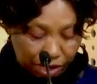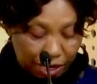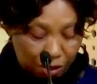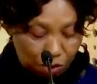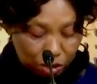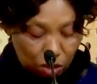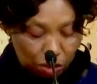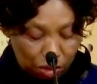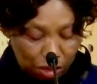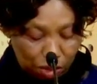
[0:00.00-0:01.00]
and
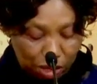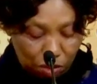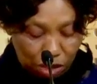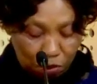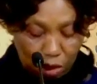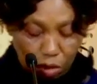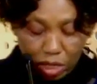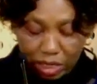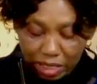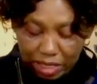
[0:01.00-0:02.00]
we're
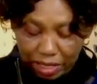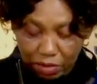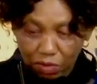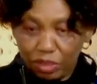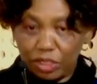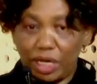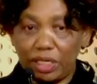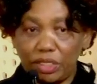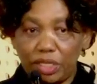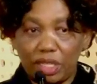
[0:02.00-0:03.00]
cognizant of the
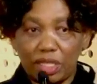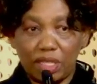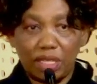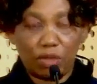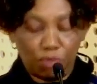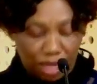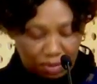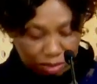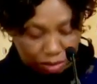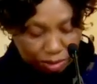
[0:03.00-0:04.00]
challenges that we
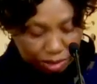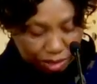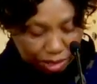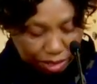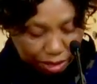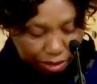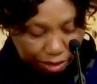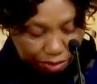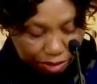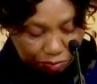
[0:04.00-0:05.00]
have around
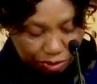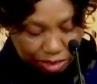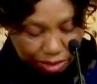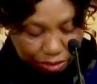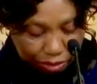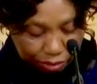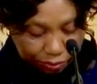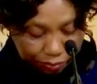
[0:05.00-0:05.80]
infrastructure.